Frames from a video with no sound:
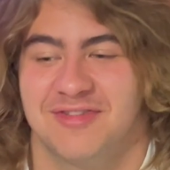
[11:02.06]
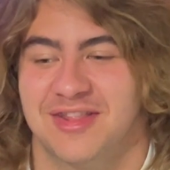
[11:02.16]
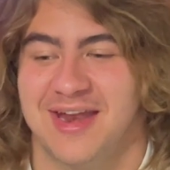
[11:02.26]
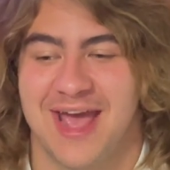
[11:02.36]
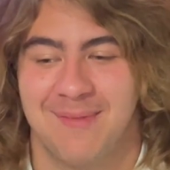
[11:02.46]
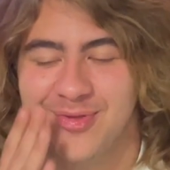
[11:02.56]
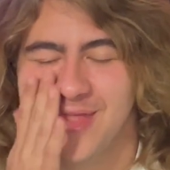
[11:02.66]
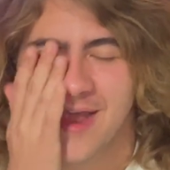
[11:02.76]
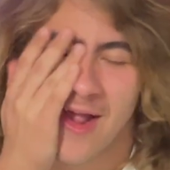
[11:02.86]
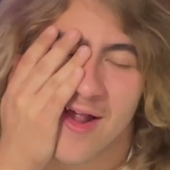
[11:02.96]
what's going to happen
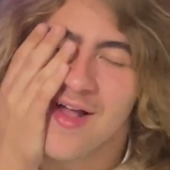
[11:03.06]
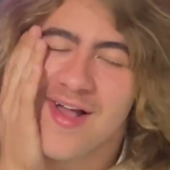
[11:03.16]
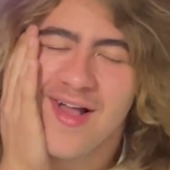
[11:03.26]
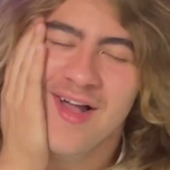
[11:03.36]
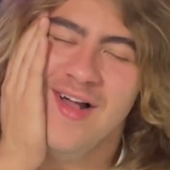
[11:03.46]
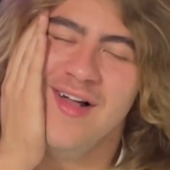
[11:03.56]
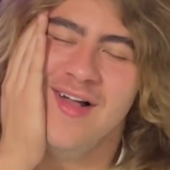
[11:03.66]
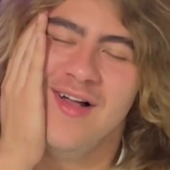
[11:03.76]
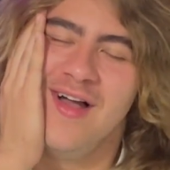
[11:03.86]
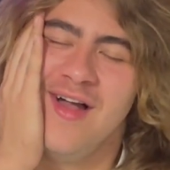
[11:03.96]
there.
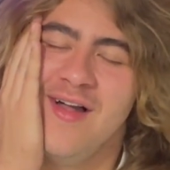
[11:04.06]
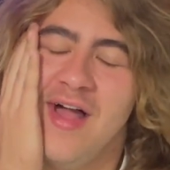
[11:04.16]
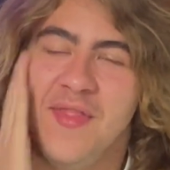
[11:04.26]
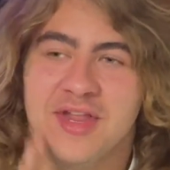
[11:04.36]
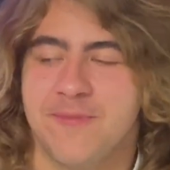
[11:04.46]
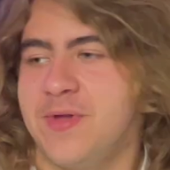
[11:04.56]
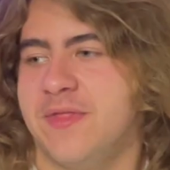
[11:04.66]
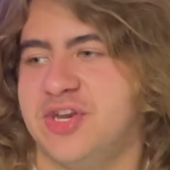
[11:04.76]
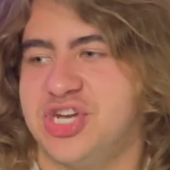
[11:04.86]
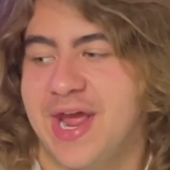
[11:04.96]
And then you play
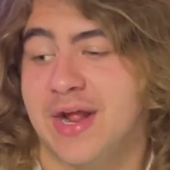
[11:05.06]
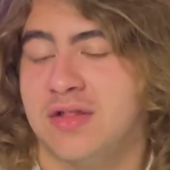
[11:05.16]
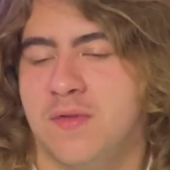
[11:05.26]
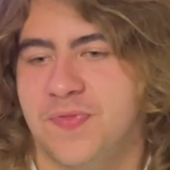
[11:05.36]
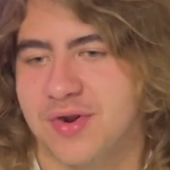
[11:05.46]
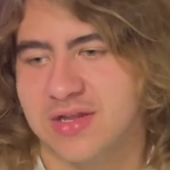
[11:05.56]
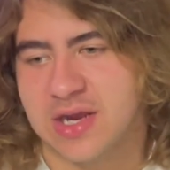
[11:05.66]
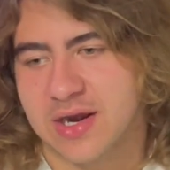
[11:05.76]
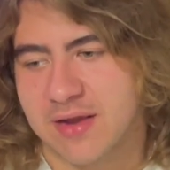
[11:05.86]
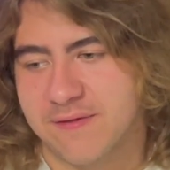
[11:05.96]
the Jags on
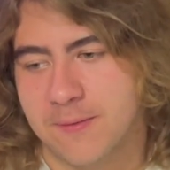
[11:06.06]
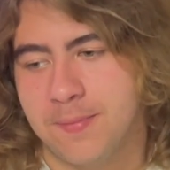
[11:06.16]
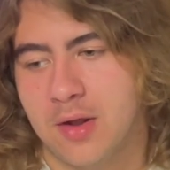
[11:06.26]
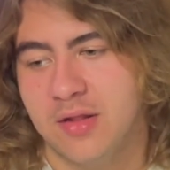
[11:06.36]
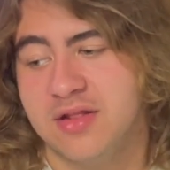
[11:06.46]
Thursday Night Football.